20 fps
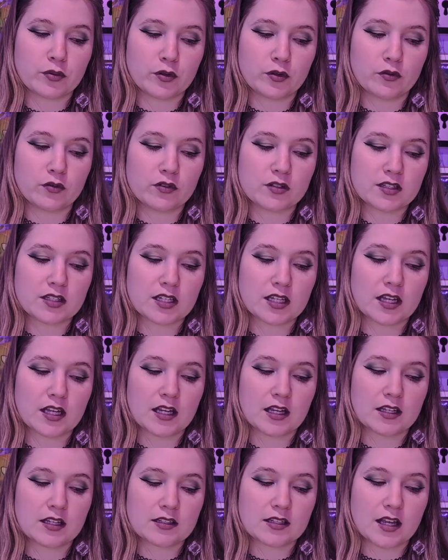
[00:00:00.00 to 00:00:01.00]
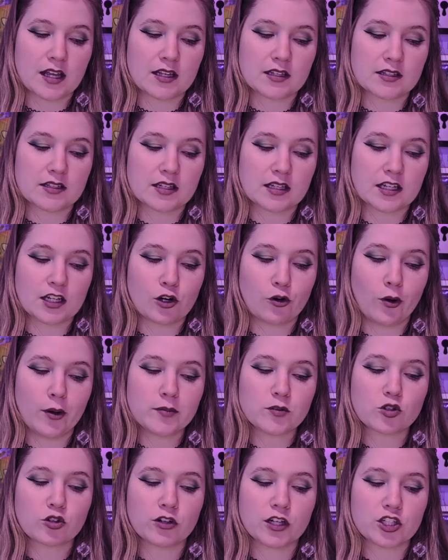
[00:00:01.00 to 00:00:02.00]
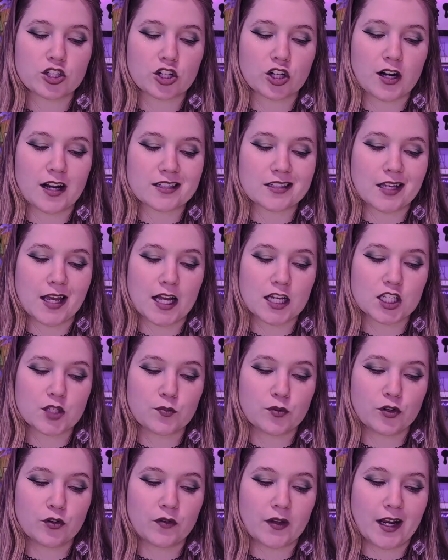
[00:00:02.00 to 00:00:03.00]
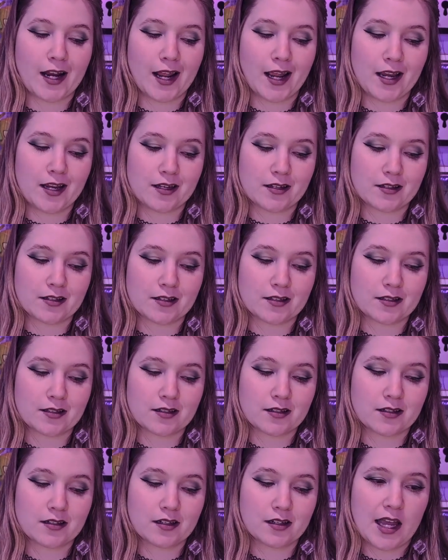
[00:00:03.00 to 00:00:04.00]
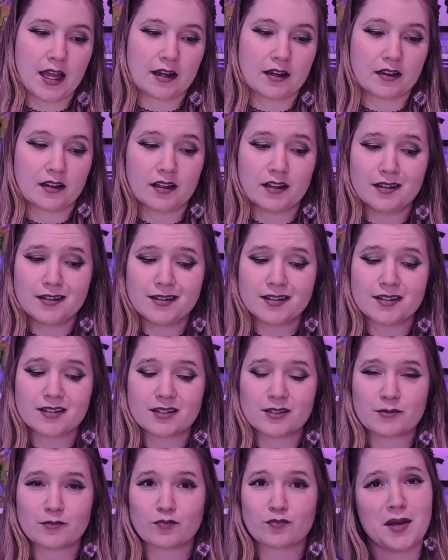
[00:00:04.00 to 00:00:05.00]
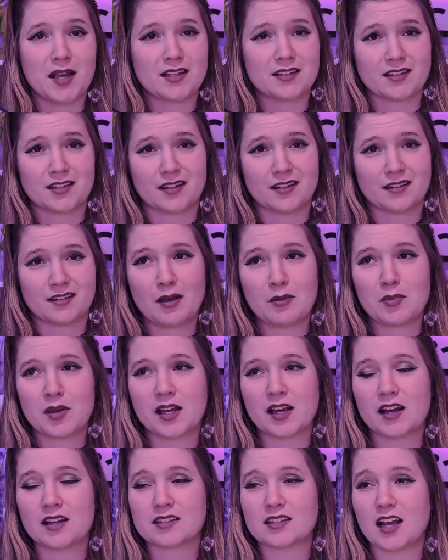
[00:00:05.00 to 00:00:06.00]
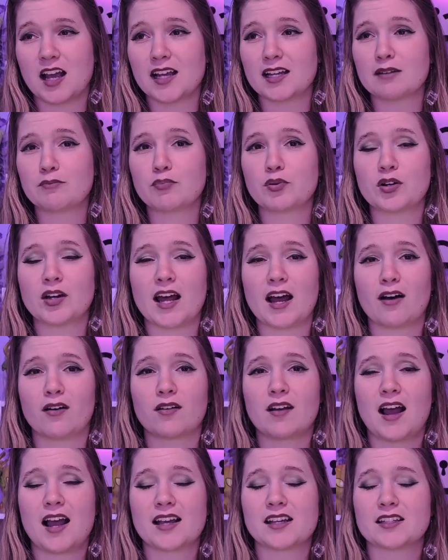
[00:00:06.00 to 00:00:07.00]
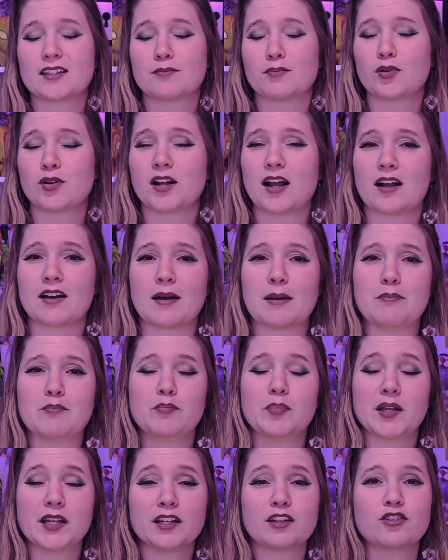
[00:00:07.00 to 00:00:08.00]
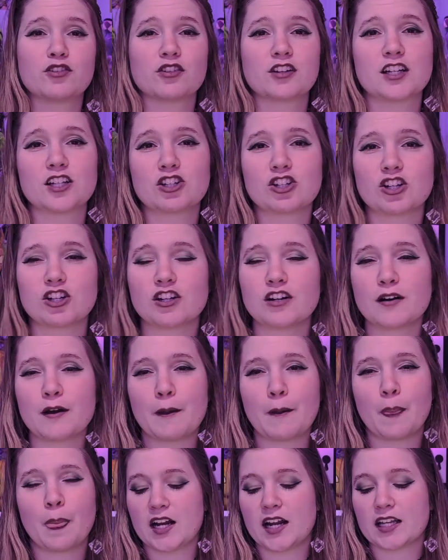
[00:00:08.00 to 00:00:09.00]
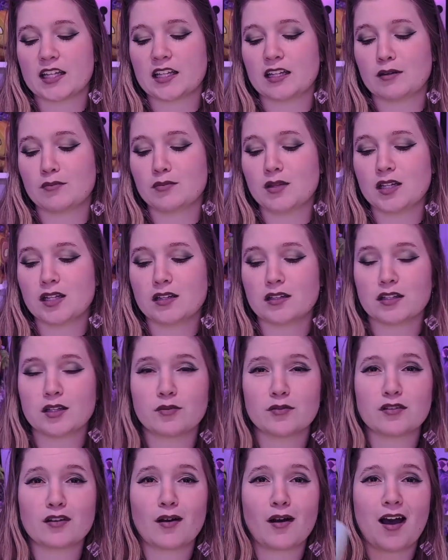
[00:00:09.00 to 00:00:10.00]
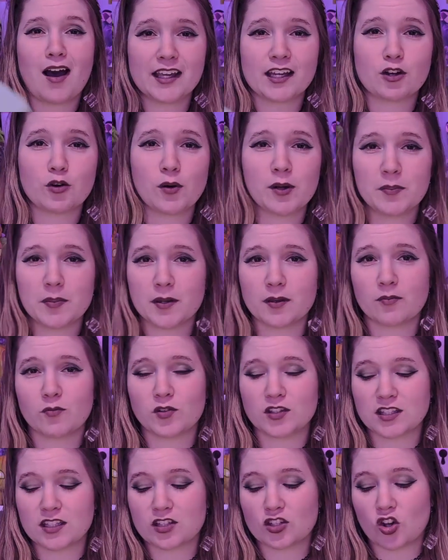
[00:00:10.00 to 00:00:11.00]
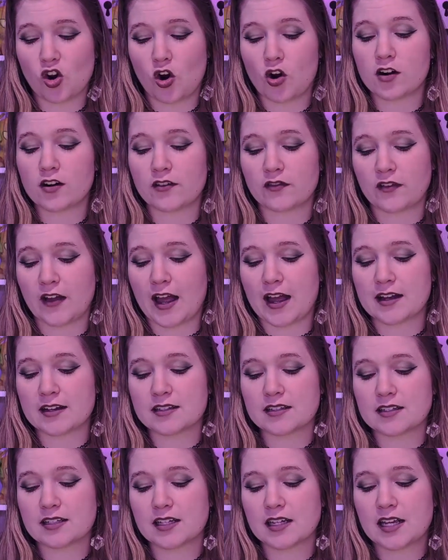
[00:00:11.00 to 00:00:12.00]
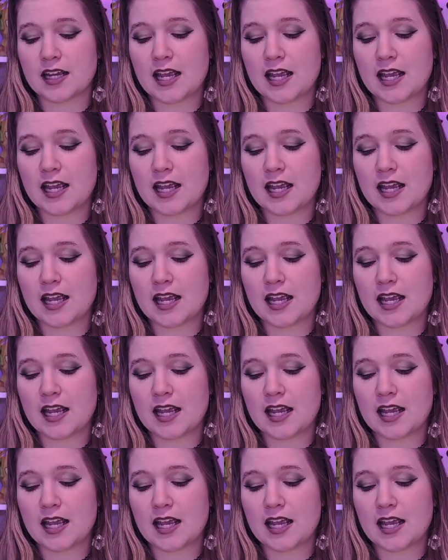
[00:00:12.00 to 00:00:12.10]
Boots says equipped creature has hexproof and haste. And this, amazing, because I can put out a big creature, then I can immediately equip him with this artifact,